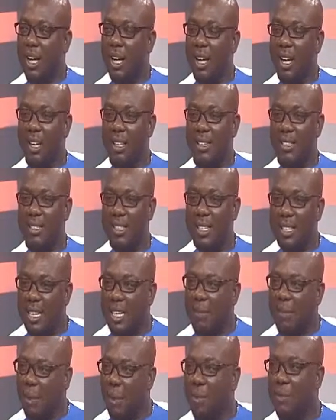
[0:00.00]
scenic
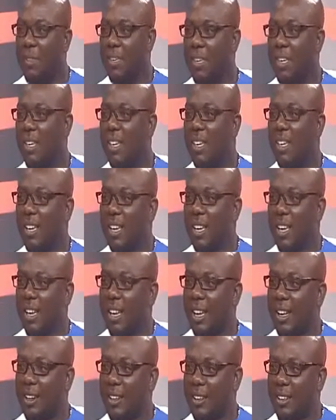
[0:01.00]
beauty,
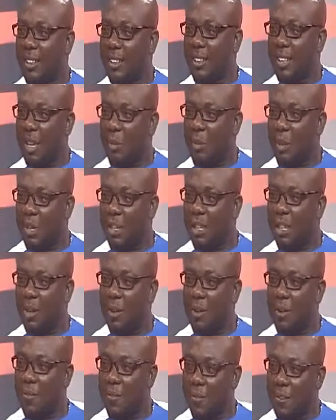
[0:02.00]
and I mean, a lot
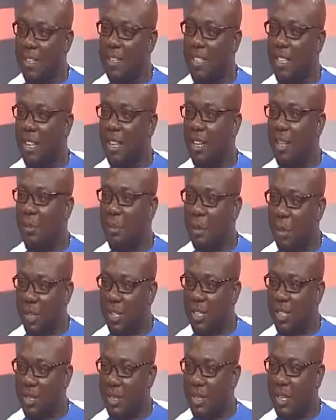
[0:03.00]
of things that
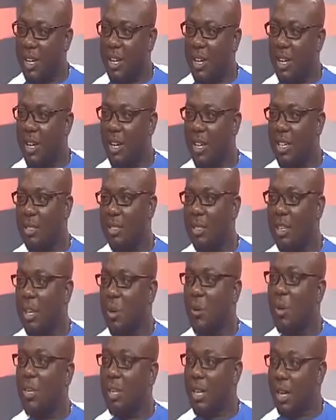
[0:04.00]
potentials that Ghana has
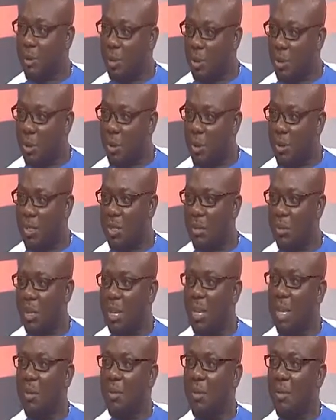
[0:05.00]
when it comes to tourism,
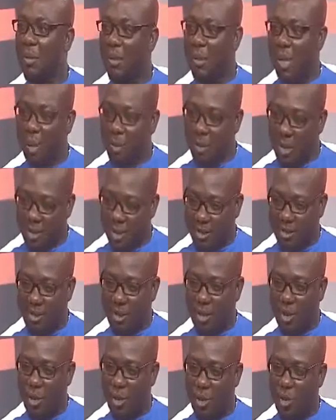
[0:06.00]
I mean,
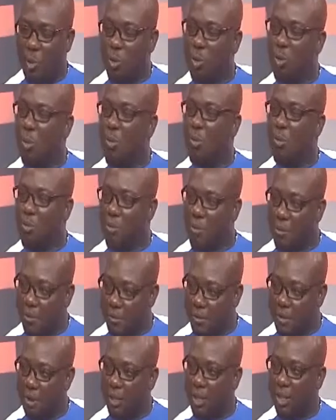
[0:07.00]
you will be
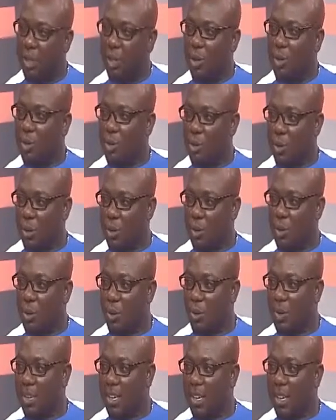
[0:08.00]
moved to want to go
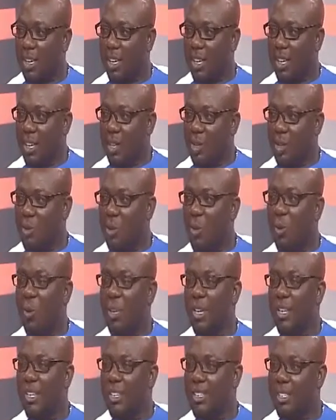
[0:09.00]
there. So we
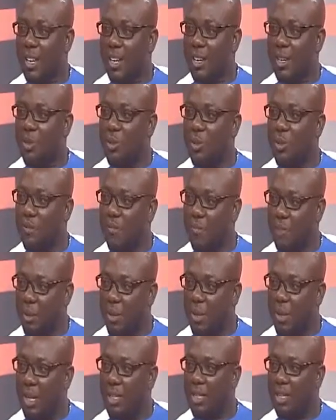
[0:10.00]
decided to film
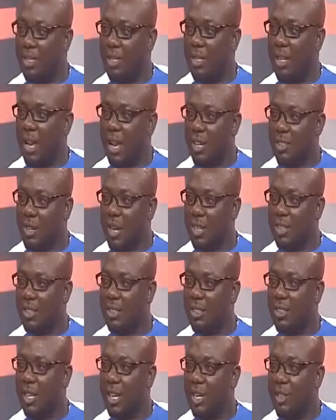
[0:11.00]
at this attraction
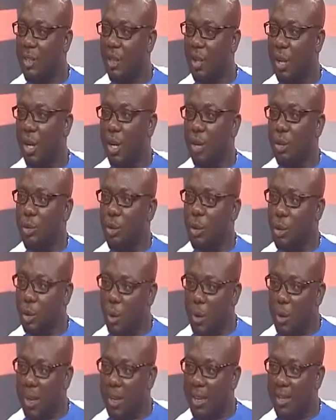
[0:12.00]
sites to
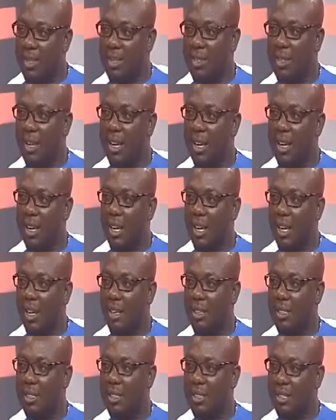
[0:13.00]
showcase
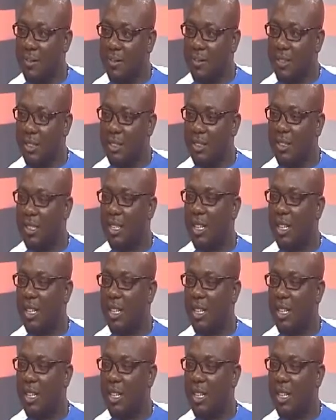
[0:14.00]
the different